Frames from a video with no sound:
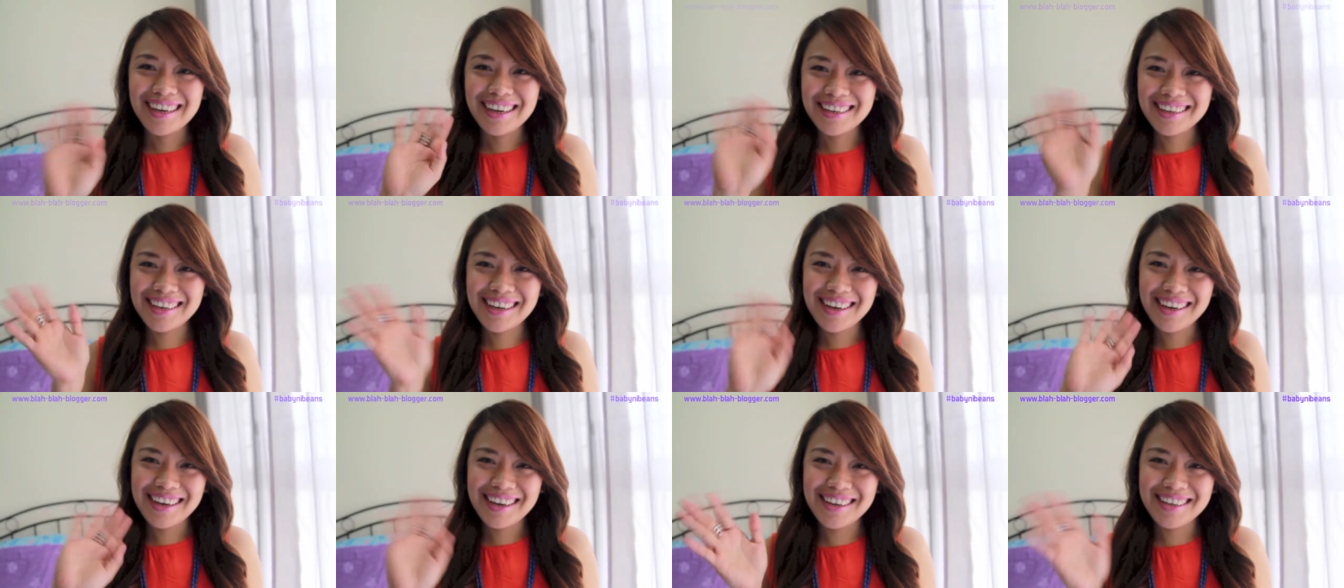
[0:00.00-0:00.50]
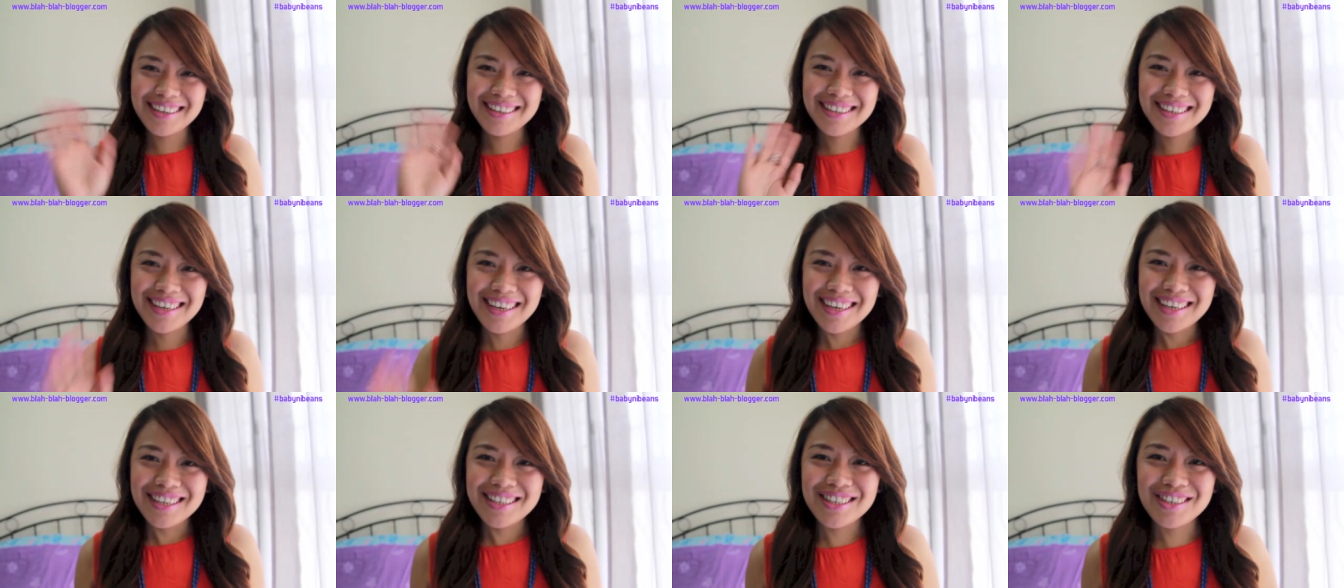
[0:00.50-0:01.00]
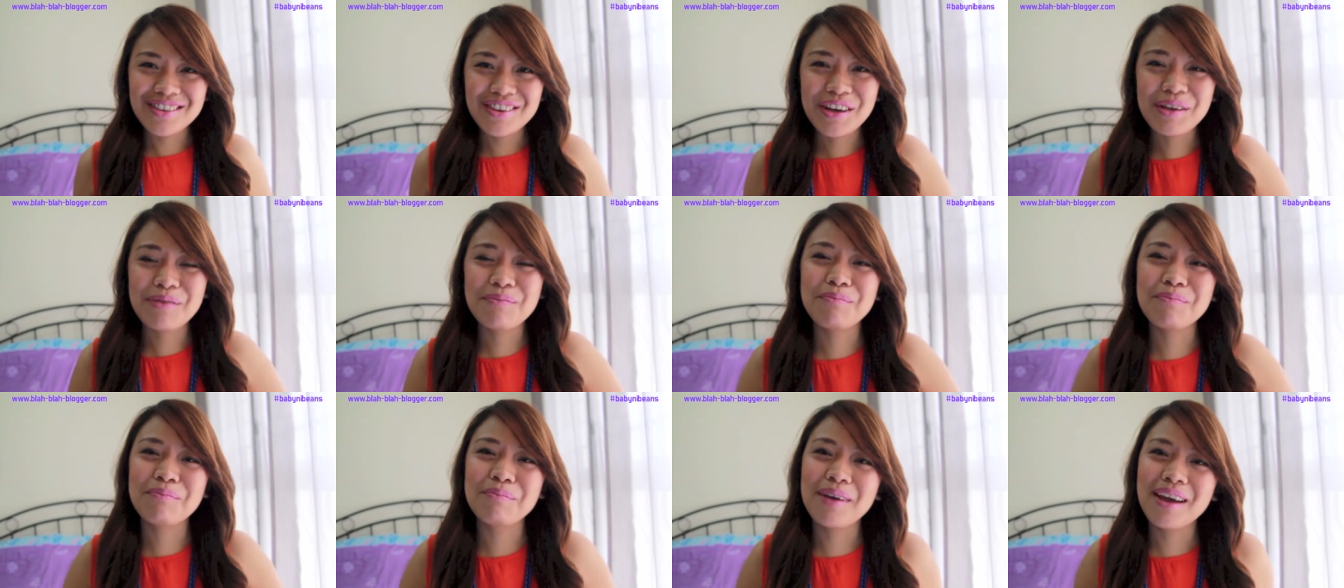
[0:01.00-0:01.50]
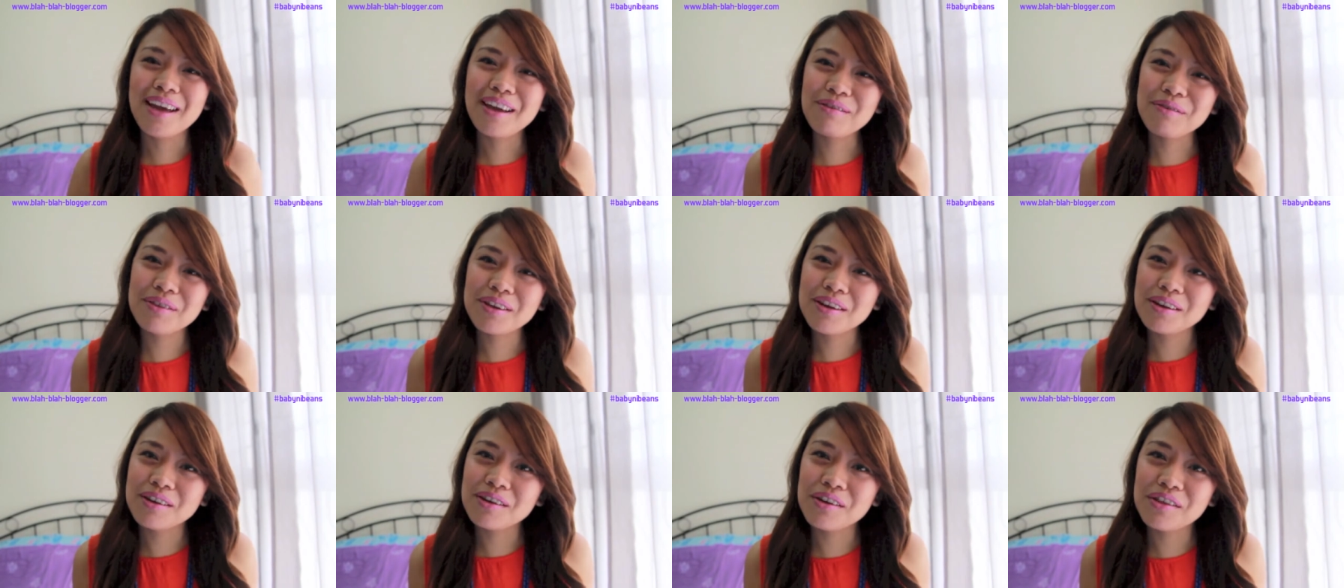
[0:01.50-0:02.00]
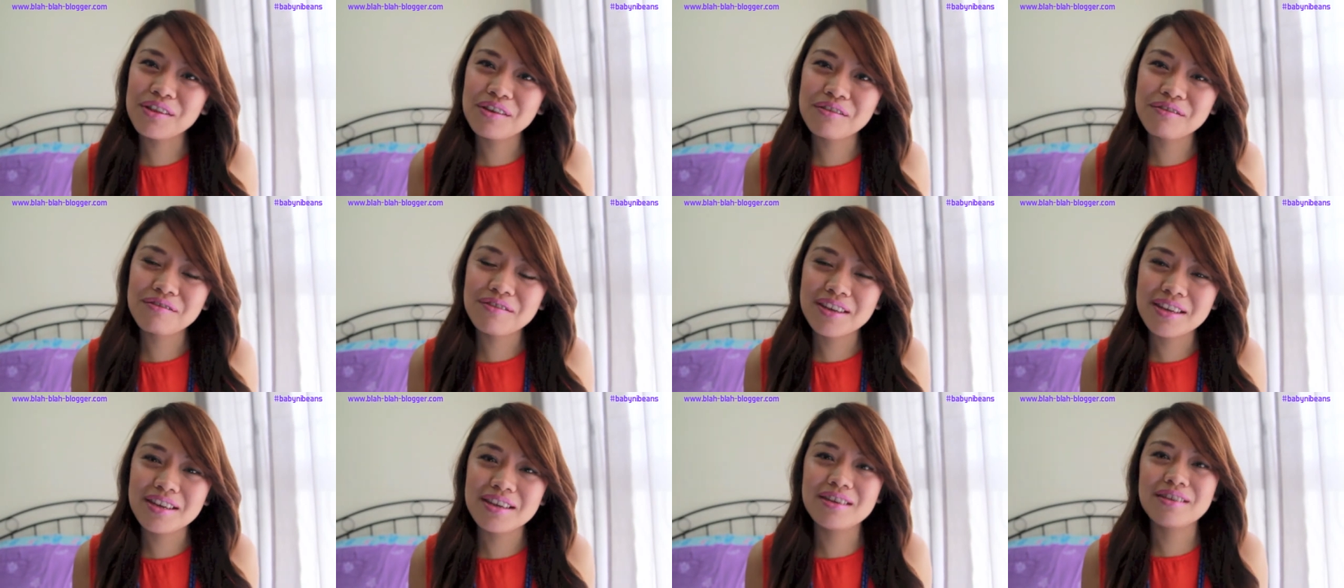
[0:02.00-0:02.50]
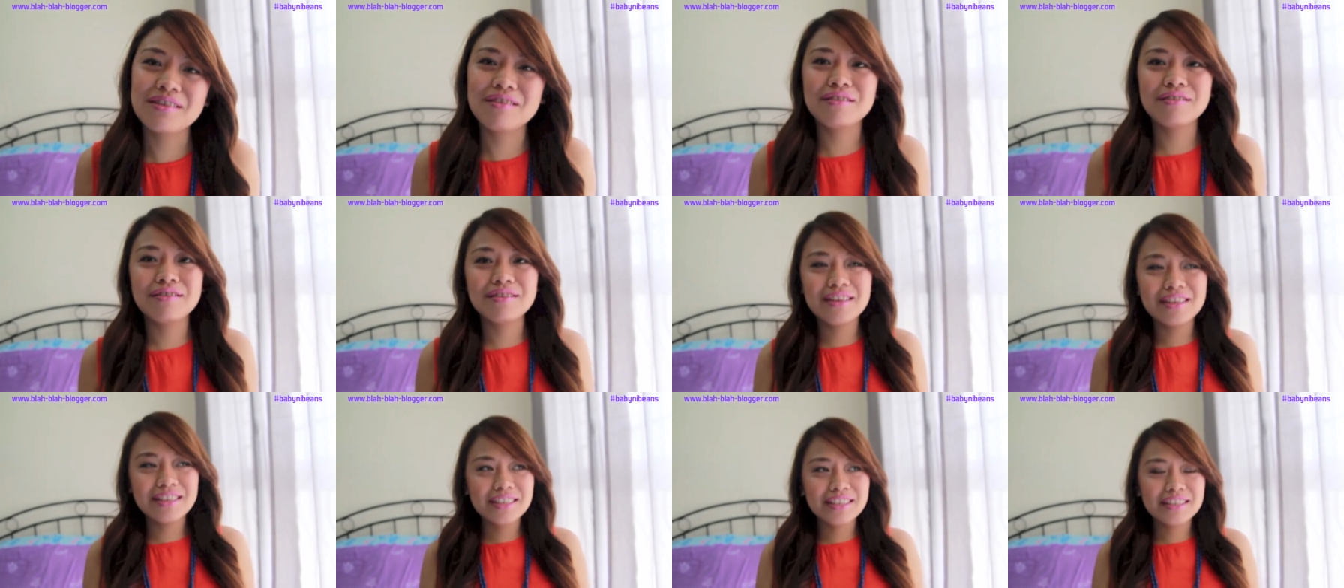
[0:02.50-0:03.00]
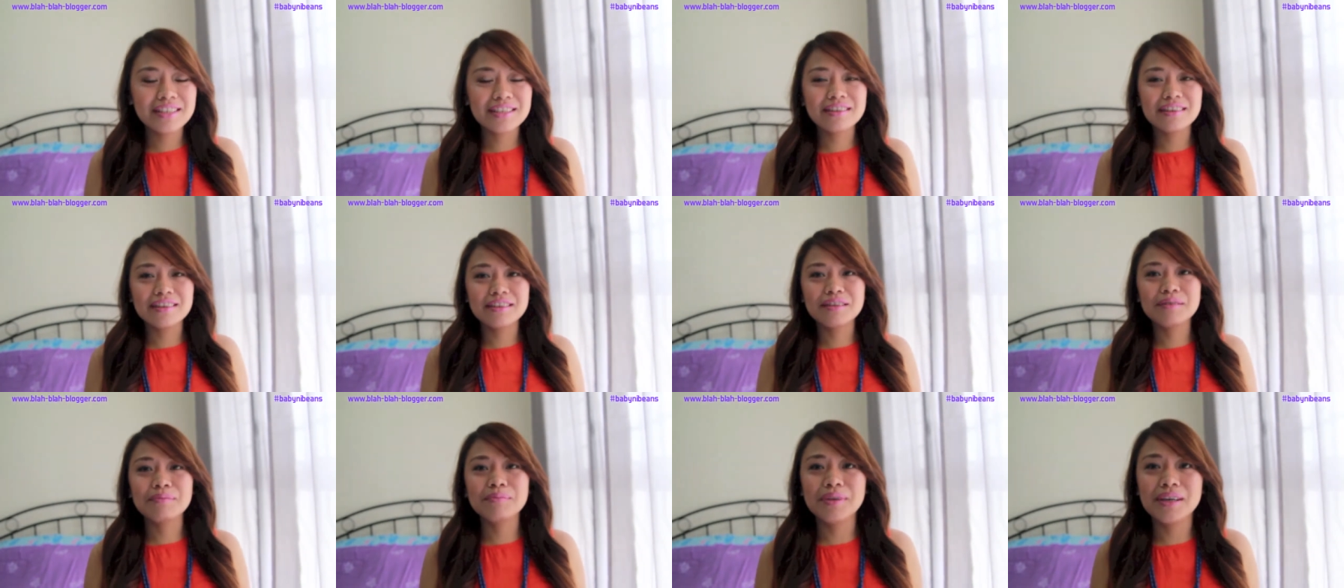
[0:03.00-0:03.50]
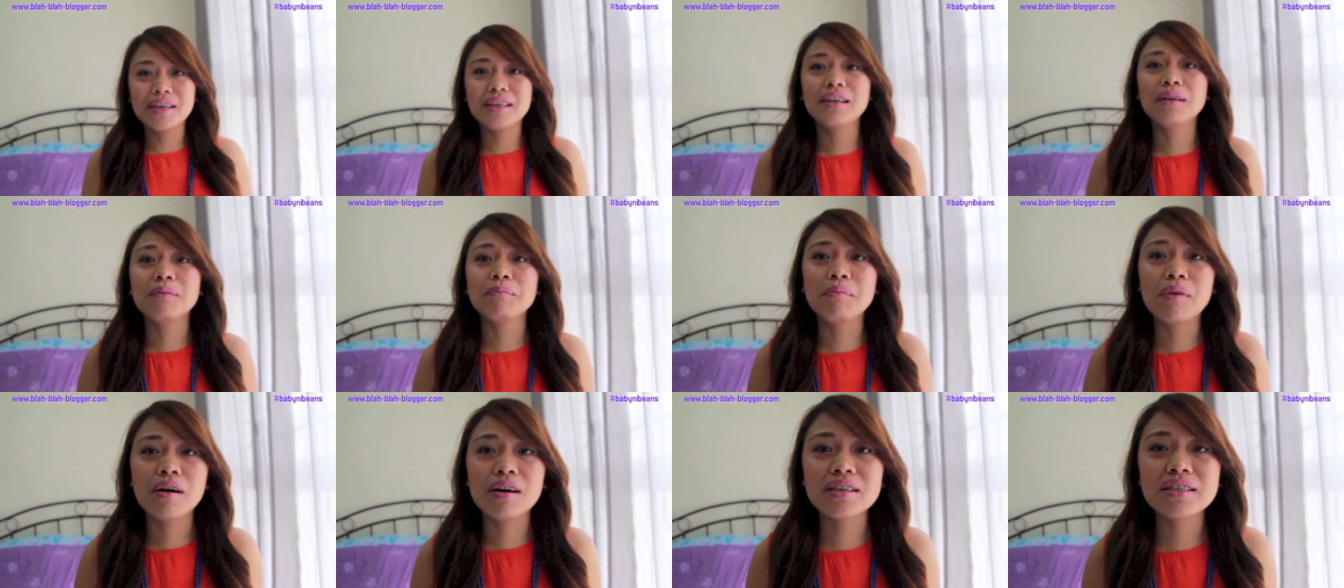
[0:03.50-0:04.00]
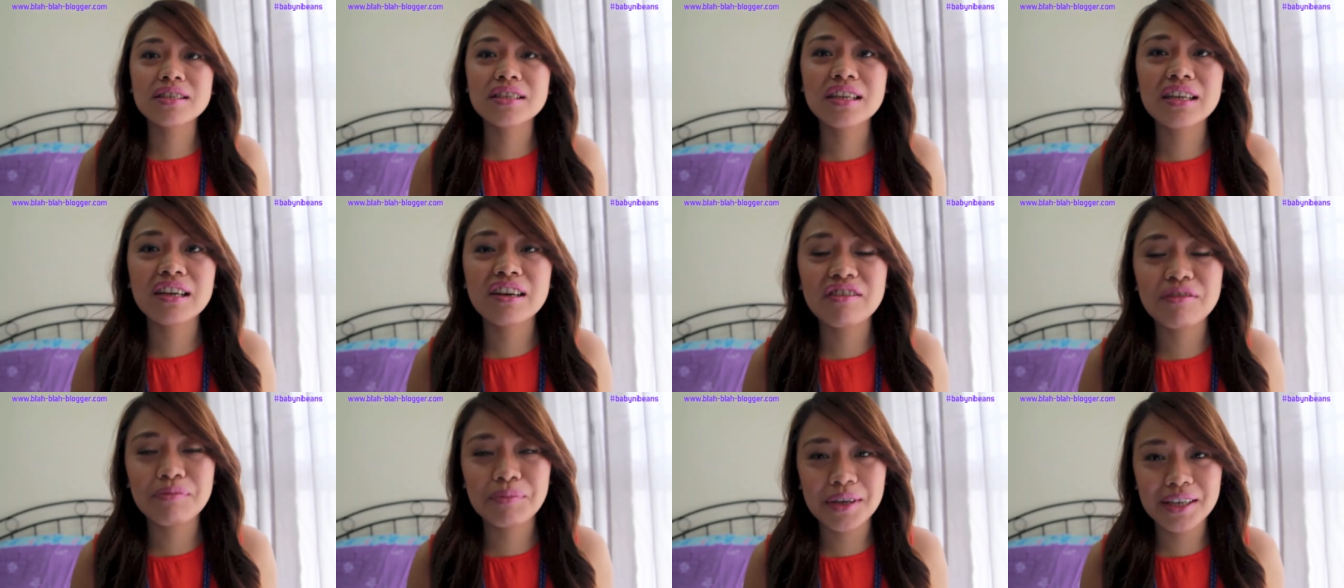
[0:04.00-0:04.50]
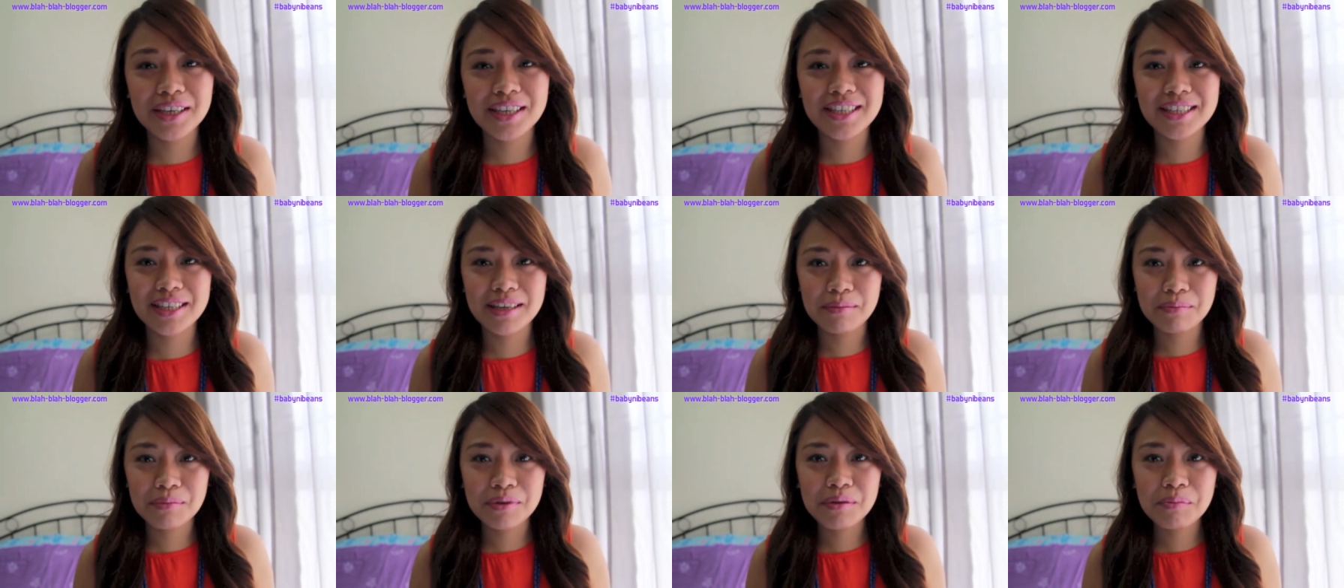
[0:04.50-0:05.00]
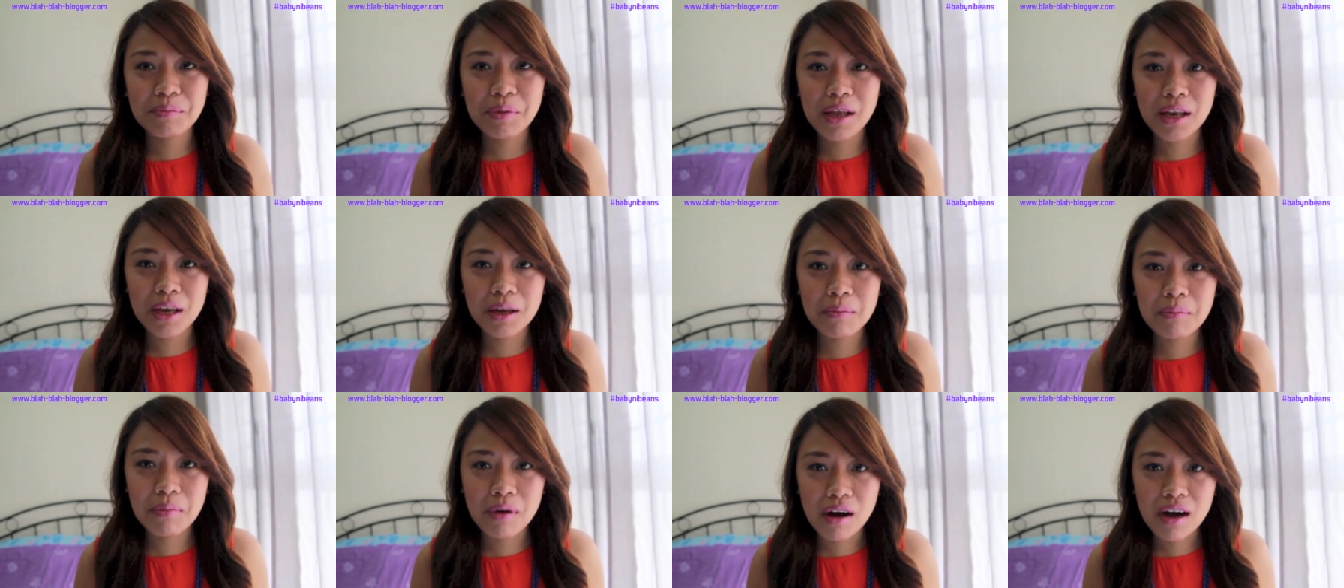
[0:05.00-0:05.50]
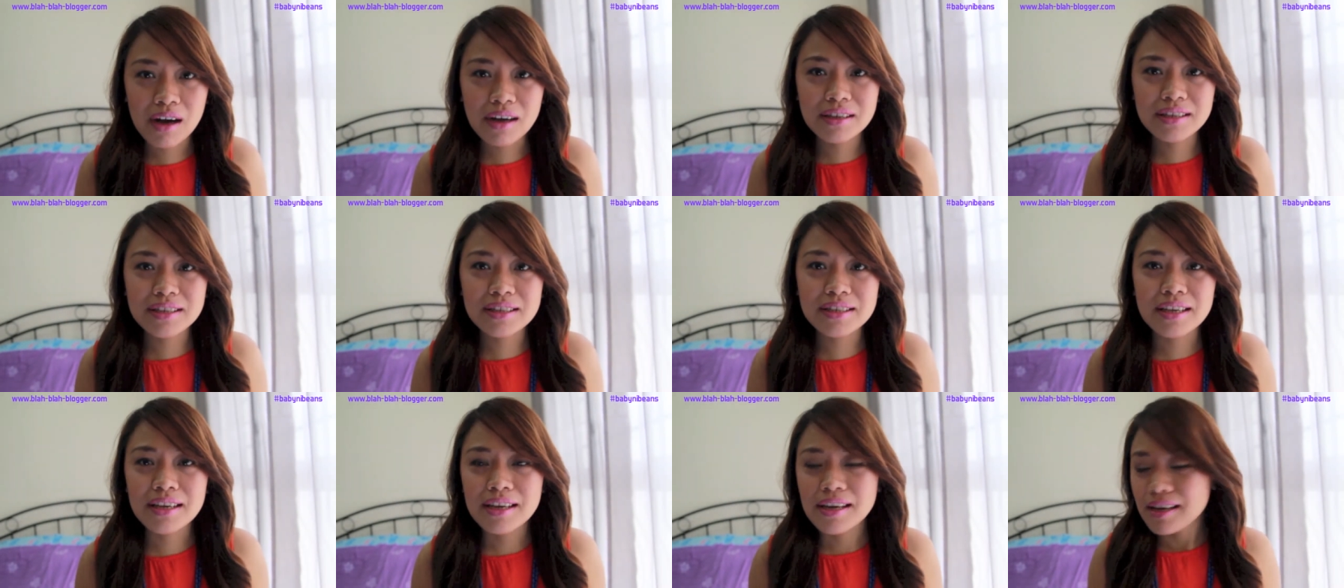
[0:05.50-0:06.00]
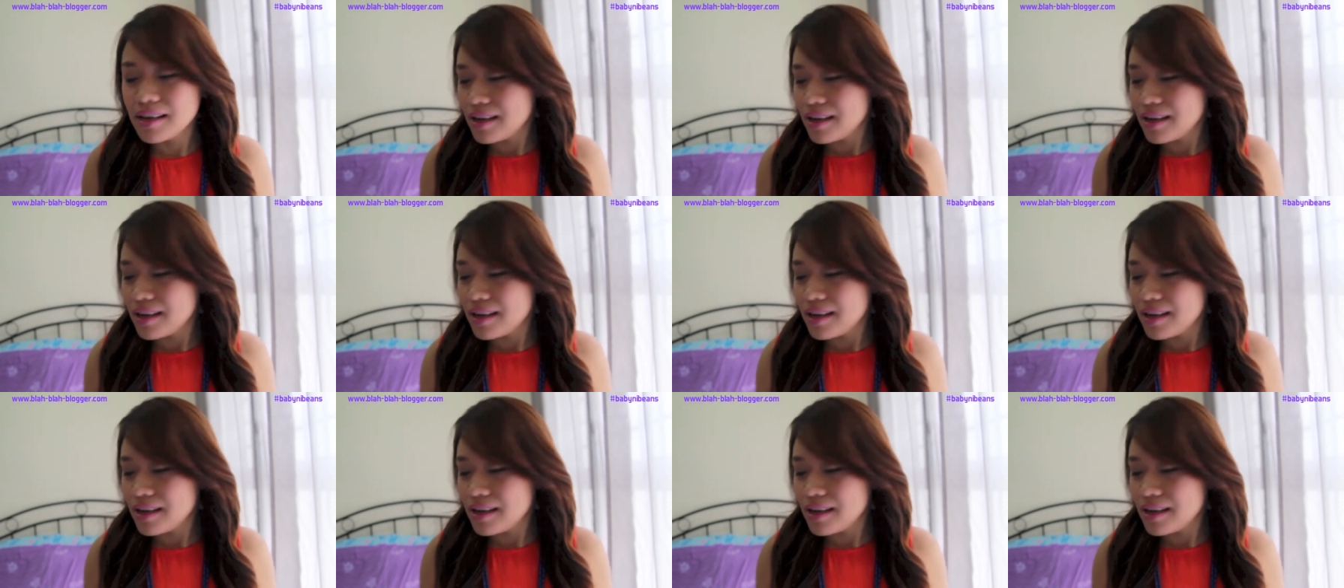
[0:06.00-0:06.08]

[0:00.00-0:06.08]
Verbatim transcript: Hi guys! So I'm back with another video. This is gonna be an unboxing of my December Bellabox.